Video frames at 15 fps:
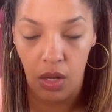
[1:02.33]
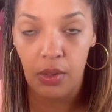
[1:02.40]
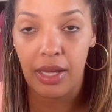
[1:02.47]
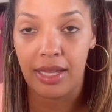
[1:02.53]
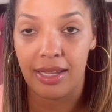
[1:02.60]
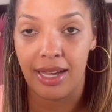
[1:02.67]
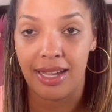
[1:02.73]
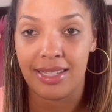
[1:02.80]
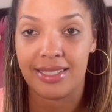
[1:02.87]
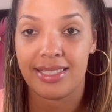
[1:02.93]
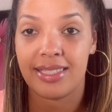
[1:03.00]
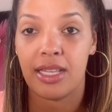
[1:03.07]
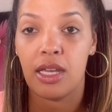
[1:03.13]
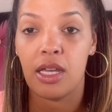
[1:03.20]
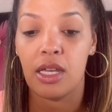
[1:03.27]
Okay
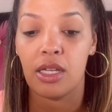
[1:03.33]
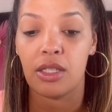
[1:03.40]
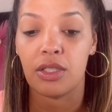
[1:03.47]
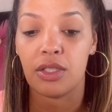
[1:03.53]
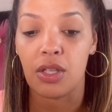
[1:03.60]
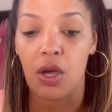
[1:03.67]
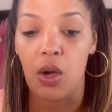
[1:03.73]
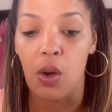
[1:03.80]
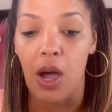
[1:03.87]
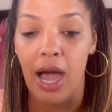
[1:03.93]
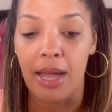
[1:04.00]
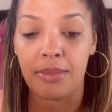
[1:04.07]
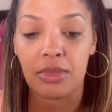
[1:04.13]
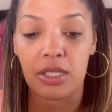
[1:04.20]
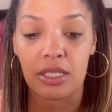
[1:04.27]
guys, so
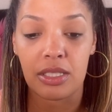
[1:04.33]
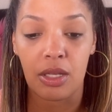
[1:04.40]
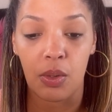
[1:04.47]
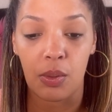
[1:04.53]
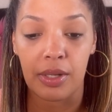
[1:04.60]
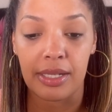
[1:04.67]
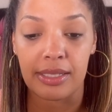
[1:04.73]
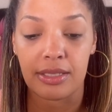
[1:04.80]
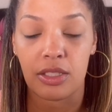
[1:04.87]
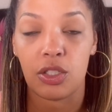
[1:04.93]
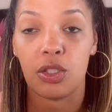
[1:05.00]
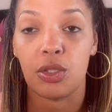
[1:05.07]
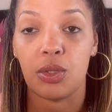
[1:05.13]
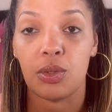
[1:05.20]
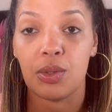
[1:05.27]
I'm just going
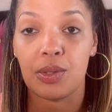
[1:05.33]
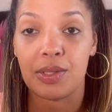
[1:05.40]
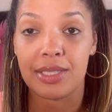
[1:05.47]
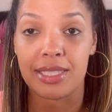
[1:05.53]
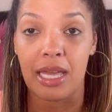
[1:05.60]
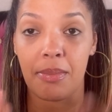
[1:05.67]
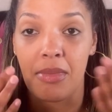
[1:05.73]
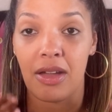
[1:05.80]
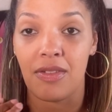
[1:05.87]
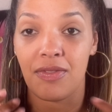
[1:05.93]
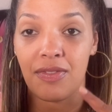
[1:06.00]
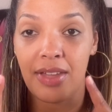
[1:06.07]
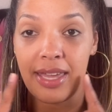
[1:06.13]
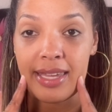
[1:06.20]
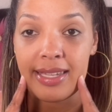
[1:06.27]
to set my
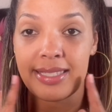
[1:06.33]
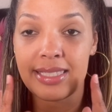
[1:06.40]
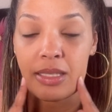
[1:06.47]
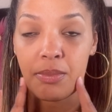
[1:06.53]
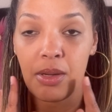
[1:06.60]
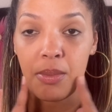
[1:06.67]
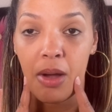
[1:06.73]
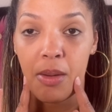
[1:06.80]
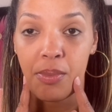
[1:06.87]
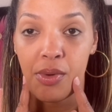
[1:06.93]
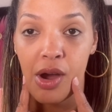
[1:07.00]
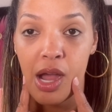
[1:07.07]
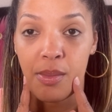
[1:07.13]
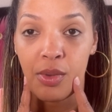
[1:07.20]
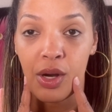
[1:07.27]
face and put my
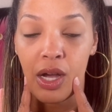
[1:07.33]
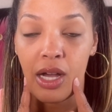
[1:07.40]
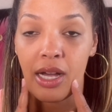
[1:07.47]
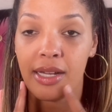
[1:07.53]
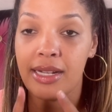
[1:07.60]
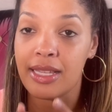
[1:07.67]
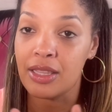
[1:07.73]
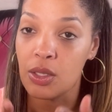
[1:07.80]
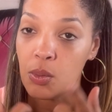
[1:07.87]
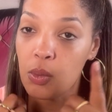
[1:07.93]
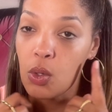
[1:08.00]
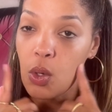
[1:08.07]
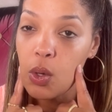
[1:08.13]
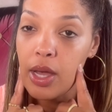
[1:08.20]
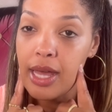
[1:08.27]
primer on, and then
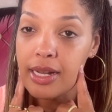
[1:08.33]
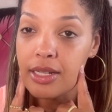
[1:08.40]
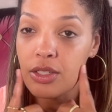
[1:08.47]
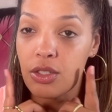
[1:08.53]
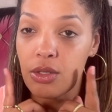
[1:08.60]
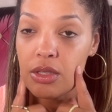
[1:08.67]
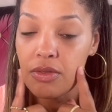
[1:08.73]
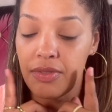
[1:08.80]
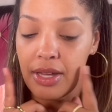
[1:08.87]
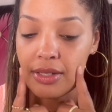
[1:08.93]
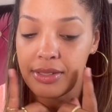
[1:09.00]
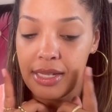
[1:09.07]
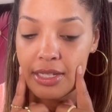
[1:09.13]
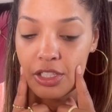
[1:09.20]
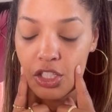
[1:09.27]
we'll go ahead and do the
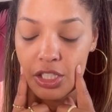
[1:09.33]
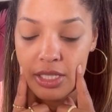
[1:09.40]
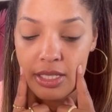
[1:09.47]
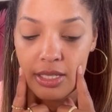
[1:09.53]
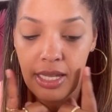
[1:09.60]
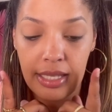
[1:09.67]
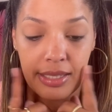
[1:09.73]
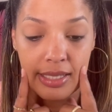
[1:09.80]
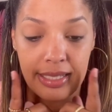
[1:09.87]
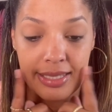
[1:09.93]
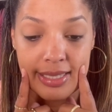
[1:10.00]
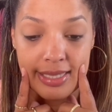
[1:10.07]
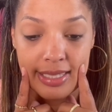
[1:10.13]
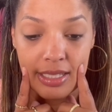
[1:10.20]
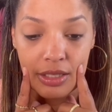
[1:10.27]
foundation and the
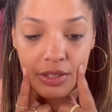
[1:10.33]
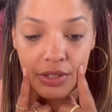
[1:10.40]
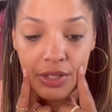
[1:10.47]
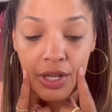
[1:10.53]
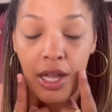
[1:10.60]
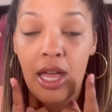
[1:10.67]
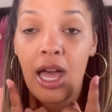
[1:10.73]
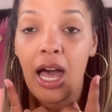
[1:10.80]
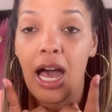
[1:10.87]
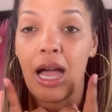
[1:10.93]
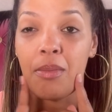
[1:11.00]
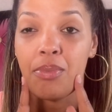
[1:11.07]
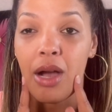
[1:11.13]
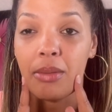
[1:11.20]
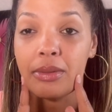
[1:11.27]
concealer.
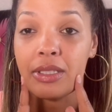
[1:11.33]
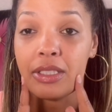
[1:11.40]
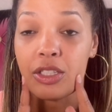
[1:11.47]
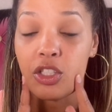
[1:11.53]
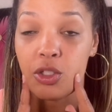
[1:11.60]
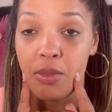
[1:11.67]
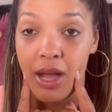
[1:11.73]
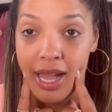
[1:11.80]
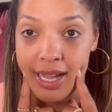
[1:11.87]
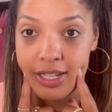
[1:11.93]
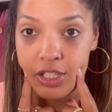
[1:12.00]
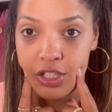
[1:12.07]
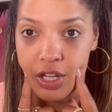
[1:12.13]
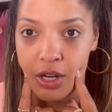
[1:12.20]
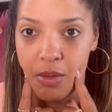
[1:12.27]
I'm probably gonna do my
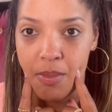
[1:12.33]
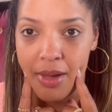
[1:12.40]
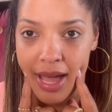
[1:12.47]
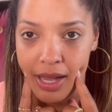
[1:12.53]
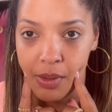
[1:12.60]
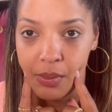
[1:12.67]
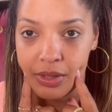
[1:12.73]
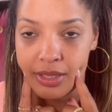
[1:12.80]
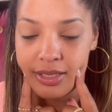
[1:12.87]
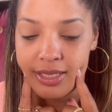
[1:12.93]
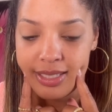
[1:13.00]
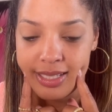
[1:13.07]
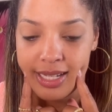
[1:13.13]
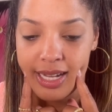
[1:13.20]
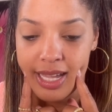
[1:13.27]
eyeshadow
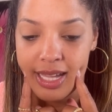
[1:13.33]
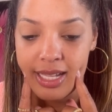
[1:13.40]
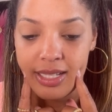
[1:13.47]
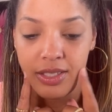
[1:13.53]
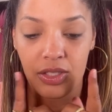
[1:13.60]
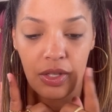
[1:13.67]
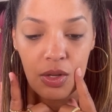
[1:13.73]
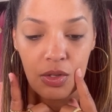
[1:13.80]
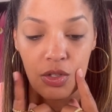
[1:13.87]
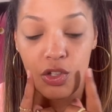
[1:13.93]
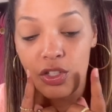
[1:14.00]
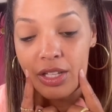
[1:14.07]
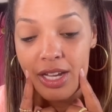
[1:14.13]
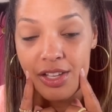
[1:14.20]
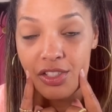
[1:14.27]
backwards today. So
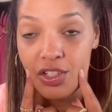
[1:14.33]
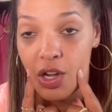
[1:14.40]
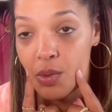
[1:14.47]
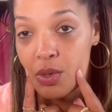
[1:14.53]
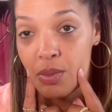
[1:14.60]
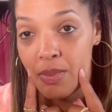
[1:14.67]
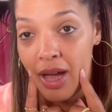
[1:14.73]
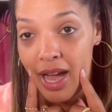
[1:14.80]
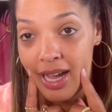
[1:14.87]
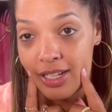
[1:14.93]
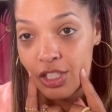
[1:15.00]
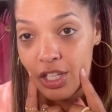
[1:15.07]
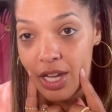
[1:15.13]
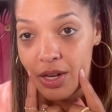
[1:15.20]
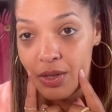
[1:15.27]
usually I start with my
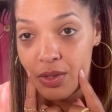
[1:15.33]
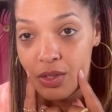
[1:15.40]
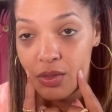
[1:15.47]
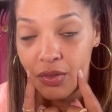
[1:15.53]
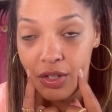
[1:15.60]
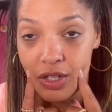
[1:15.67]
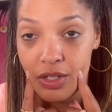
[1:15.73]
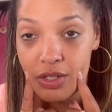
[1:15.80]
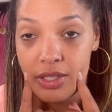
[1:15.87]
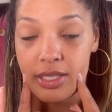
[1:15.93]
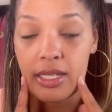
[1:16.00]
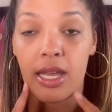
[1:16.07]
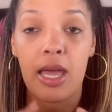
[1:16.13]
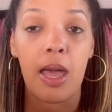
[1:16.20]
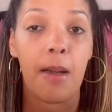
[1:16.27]
eyeshadows
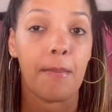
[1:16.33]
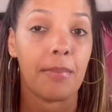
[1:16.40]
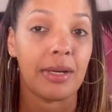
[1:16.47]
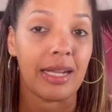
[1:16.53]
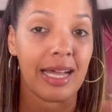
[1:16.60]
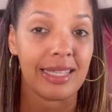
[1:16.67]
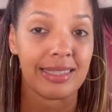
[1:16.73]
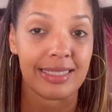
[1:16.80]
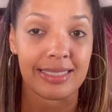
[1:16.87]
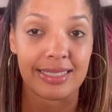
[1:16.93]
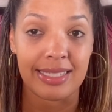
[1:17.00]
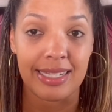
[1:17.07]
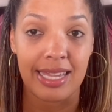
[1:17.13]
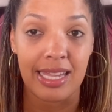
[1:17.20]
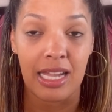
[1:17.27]
first, but I think
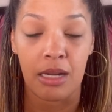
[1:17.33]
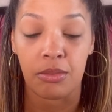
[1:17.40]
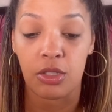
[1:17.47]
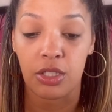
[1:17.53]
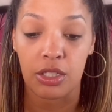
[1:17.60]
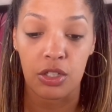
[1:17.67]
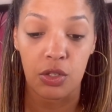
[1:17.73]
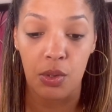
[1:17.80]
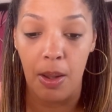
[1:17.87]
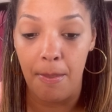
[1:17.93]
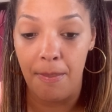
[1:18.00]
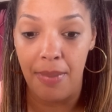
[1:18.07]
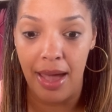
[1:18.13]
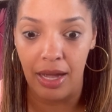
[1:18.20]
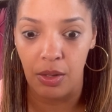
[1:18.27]
today I'm just gonna do
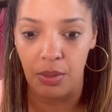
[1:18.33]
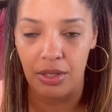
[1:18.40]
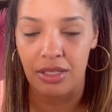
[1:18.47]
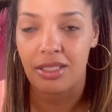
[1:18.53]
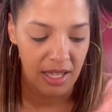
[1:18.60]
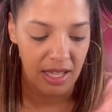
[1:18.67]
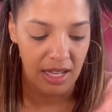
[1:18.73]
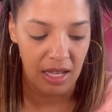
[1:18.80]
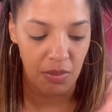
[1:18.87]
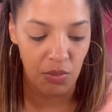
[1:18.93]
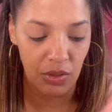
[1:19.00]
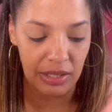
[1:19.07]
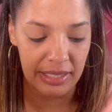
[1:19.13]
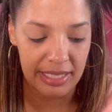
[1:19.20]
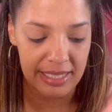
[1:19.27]
it backwards. I'm
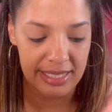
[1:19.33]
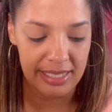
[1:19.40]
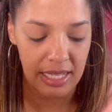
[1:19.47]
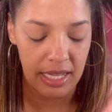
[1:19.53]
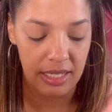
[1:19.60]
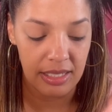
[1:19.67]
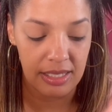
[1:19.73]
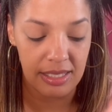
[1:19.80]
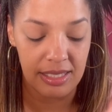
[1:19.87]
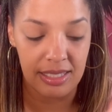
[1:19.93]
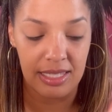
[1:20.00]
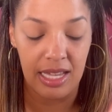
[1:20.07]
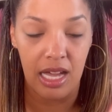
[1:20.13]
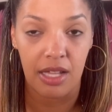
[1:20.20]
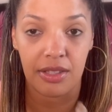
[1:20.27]
really excited to
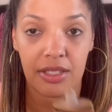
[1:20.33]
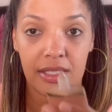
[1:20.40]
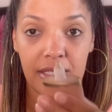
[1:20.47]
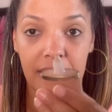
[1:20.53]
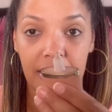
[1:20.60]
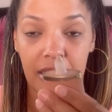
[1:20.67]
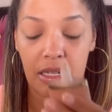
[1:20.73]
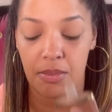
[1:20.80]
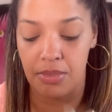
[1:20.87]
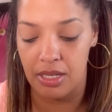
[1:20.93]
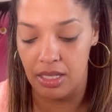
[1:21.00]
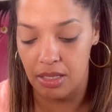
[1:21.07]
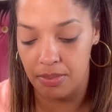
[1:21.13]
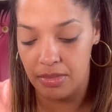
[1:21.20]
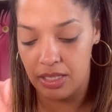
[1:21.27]
see how this is gonna
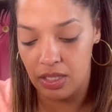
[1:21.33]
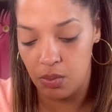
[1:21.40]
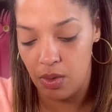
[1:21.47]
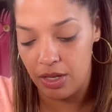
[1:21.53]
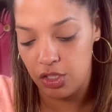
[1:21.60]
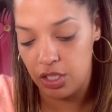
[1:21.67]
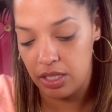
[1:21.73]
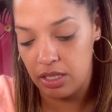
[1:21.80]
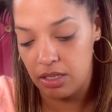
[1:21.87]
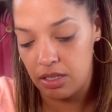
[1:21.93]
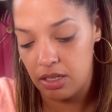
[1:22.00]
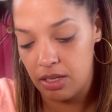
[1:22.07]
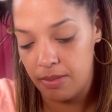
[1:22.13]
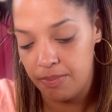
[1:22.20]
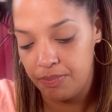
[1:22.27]
be. Let me swatch it
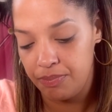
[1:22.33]
here.